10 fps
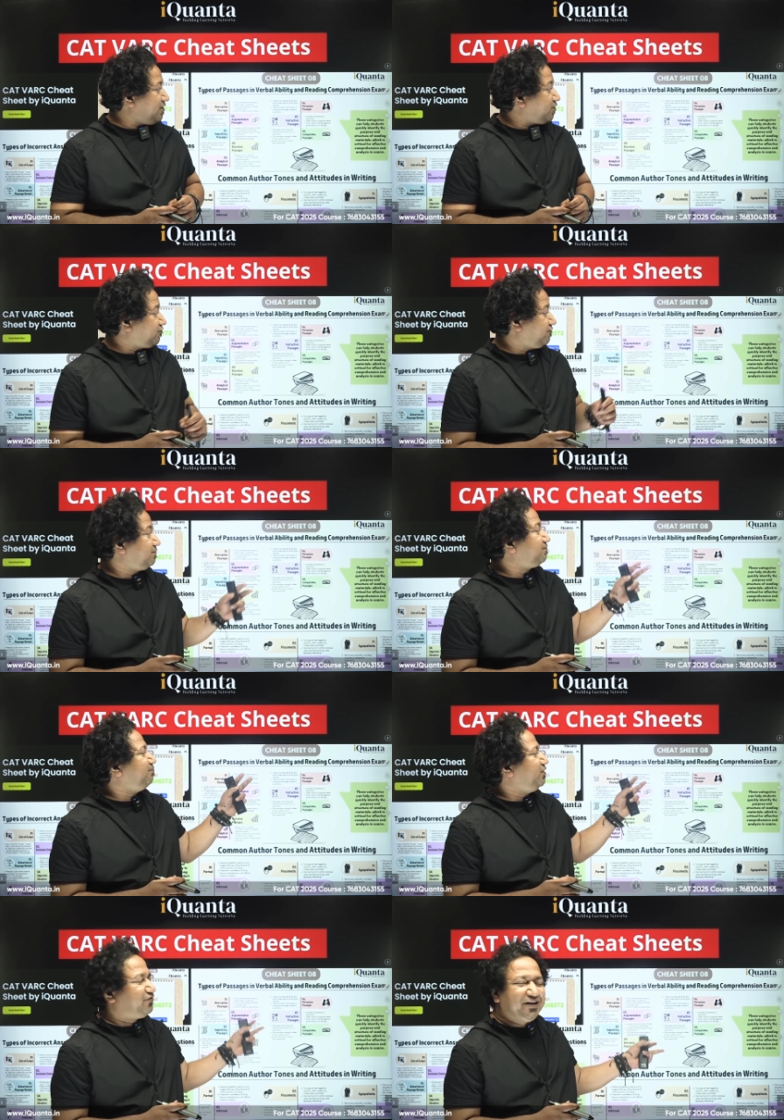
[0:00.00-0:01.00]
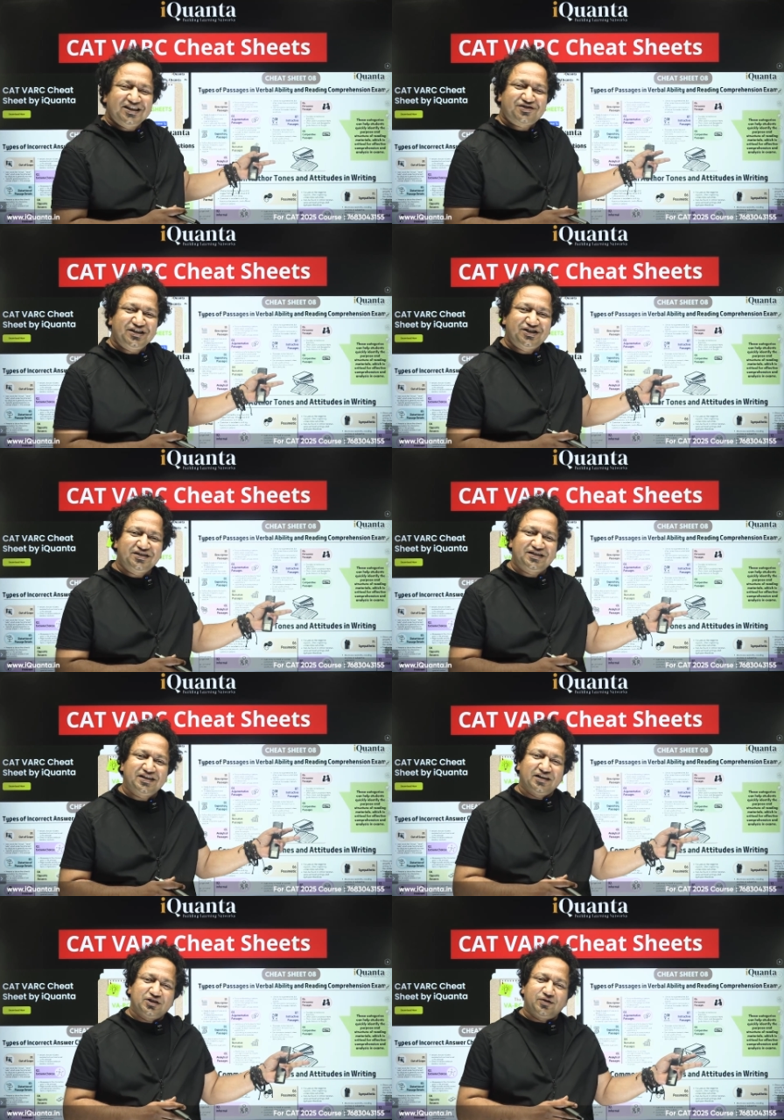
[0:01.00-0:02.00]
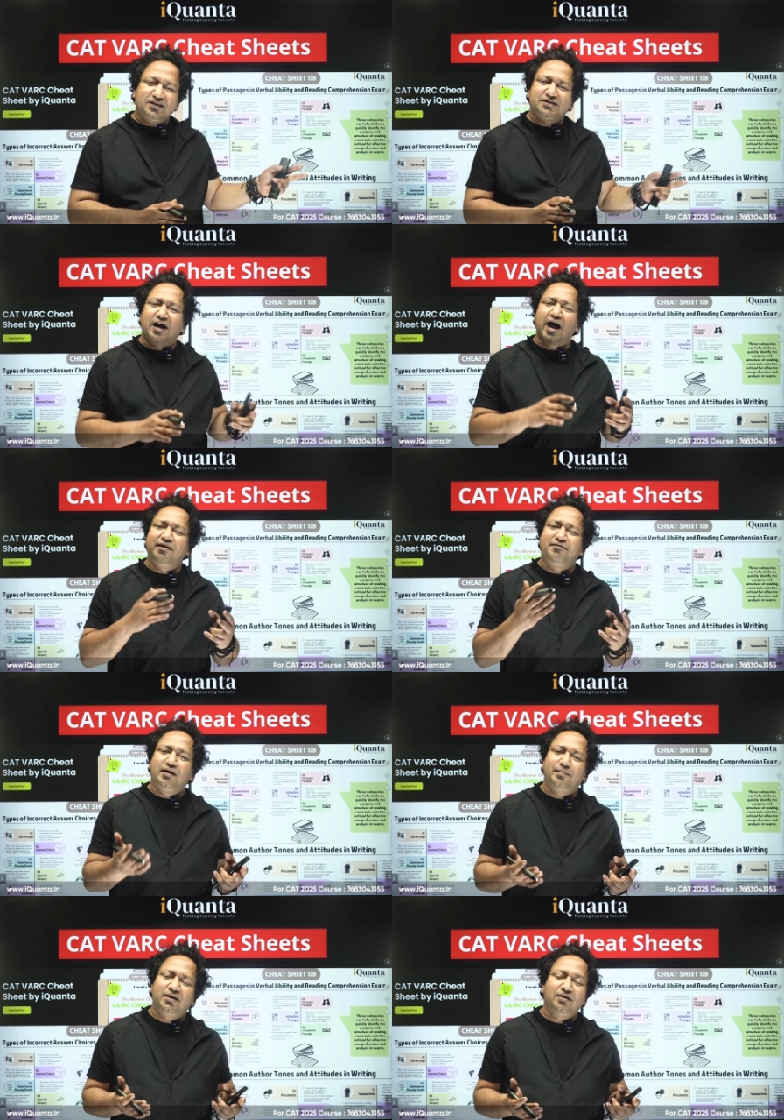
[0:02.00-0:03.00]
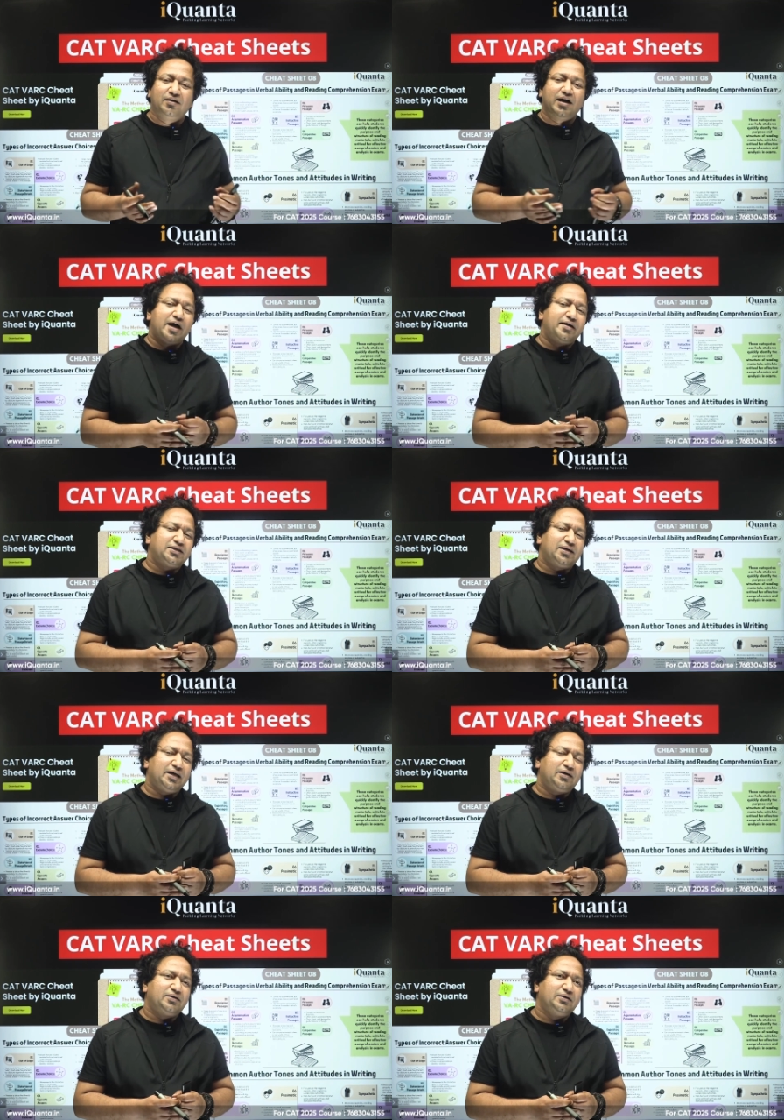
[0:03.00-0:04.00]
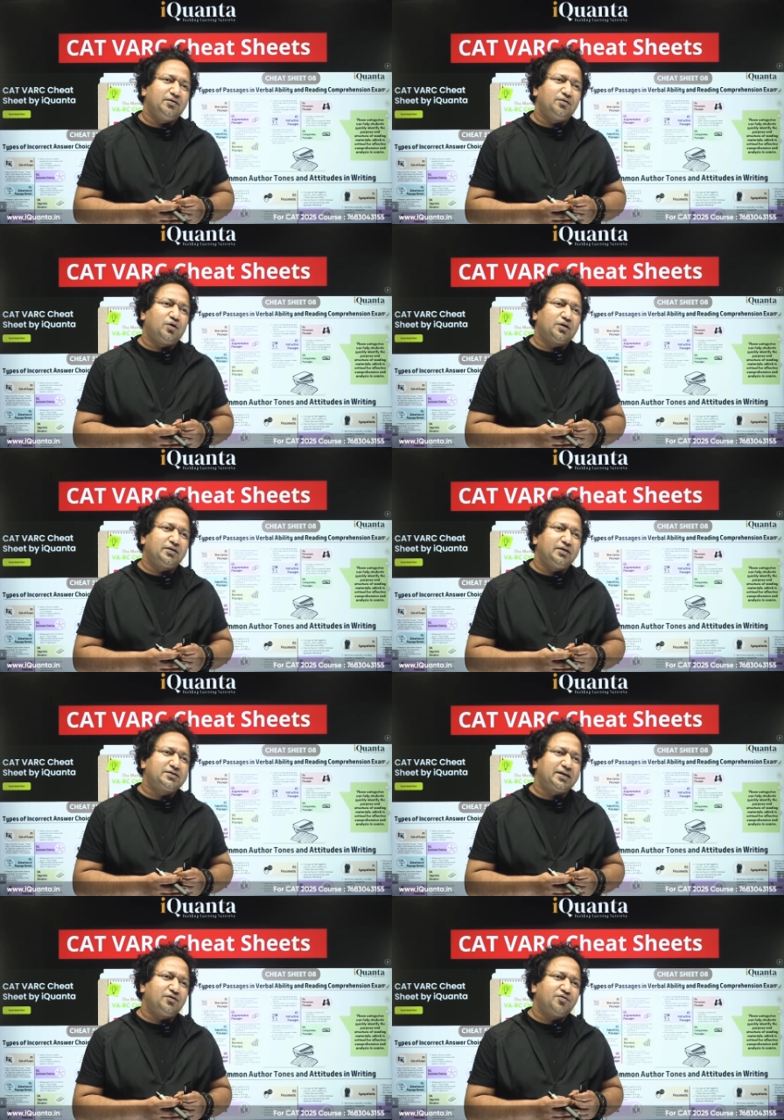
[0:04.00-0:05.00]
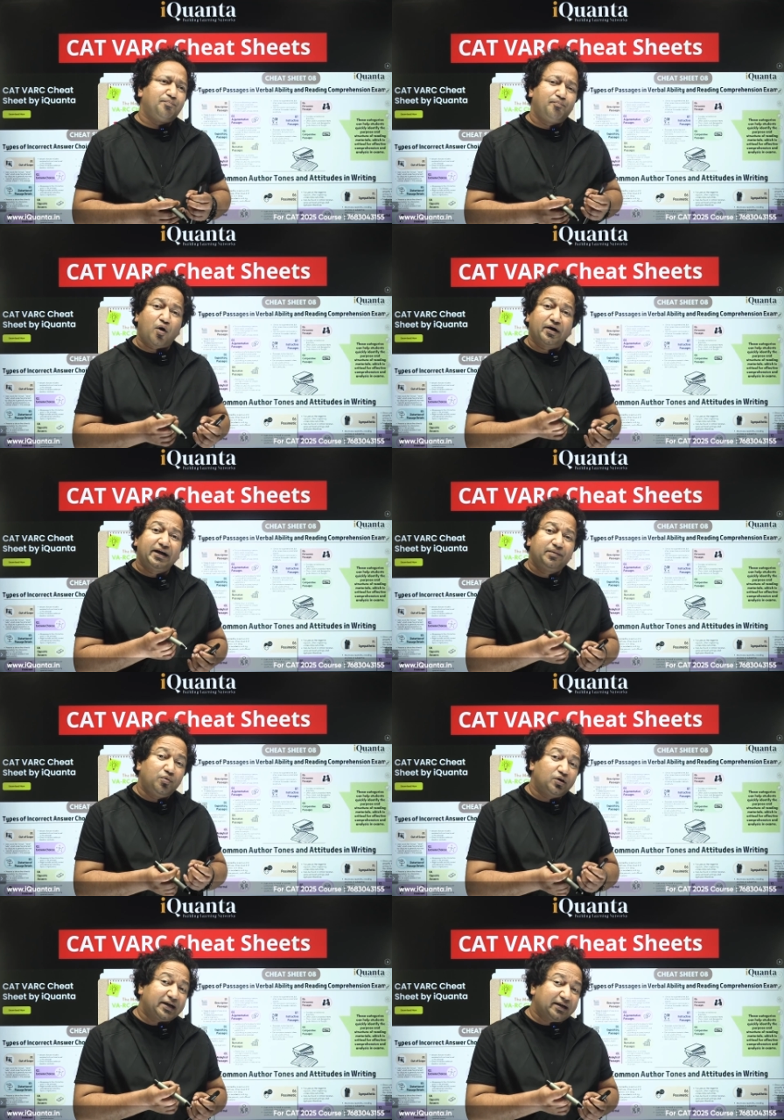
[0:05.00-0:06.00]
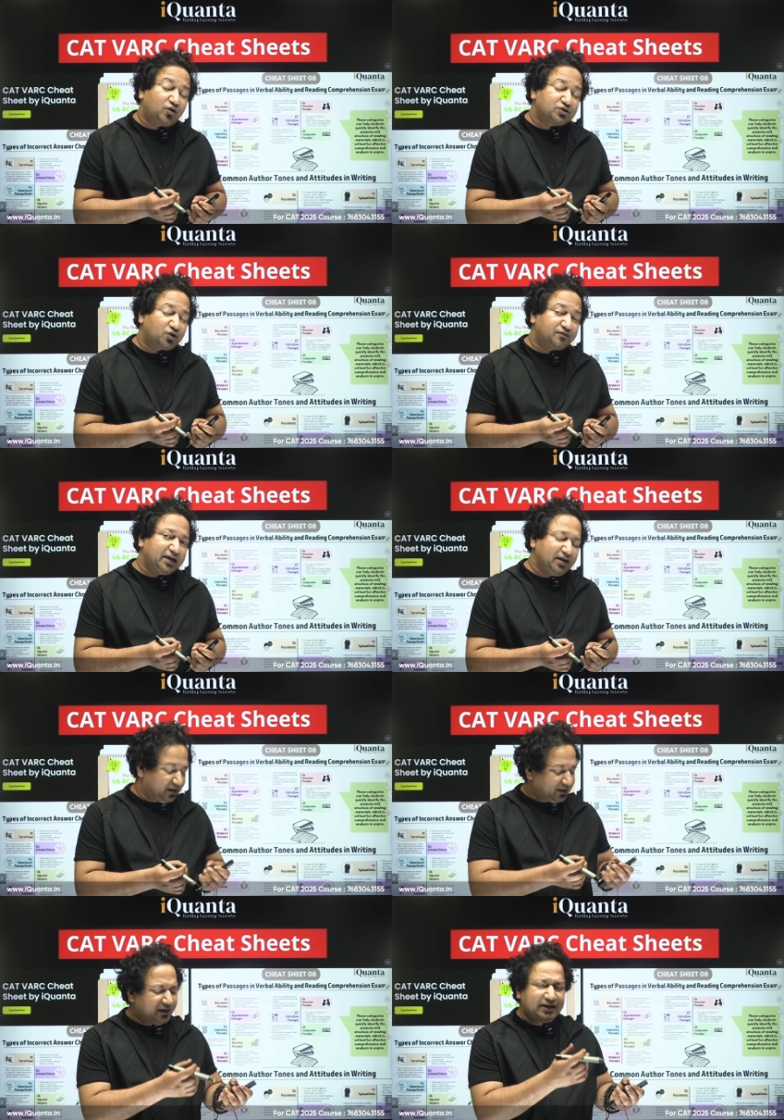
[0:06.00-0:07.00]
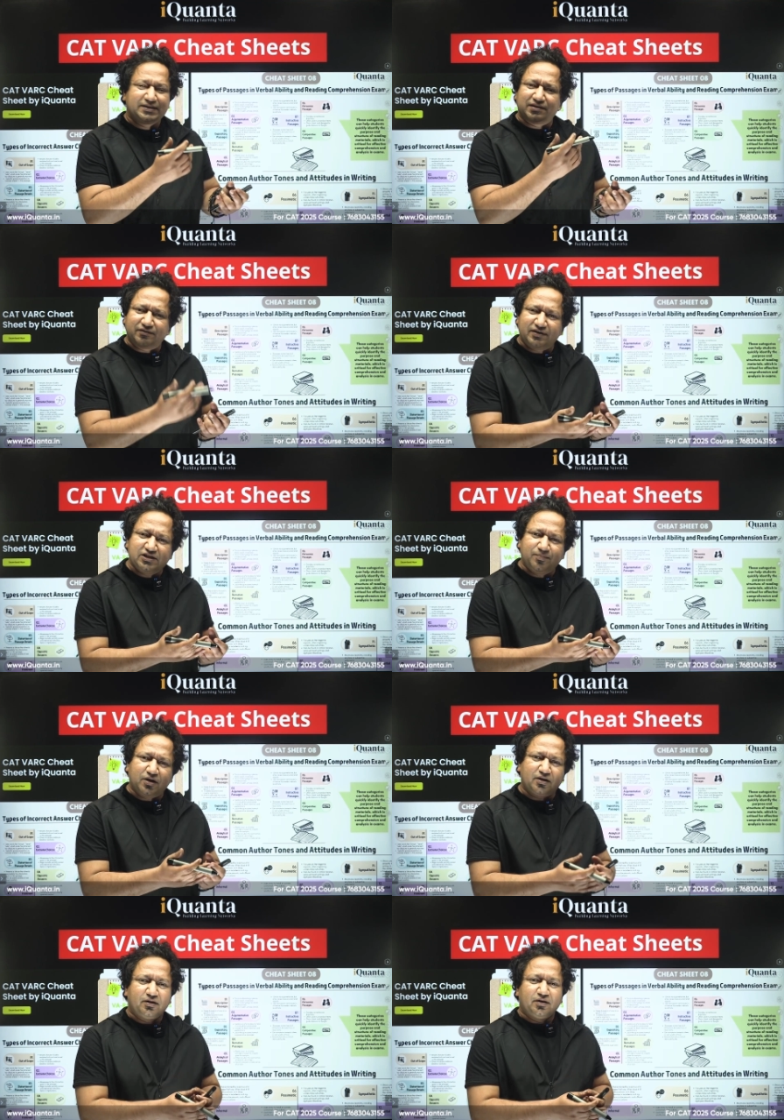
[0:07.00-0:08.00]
of beautiful illustrations. So it is highly readable and it's a like, you know what, it's kind of a pocket book type sort of thing. It's a reference book.